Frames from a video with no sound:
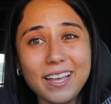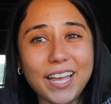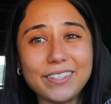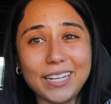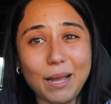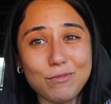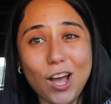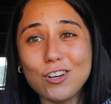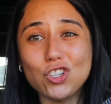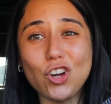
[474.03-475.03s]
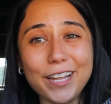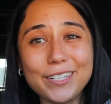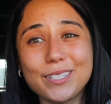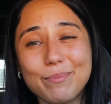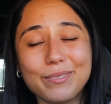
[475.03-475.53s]
And like, I'm not
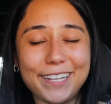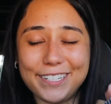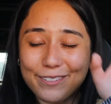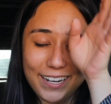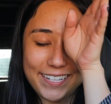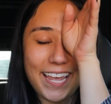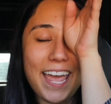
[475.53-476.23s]
trying to complain, you guys.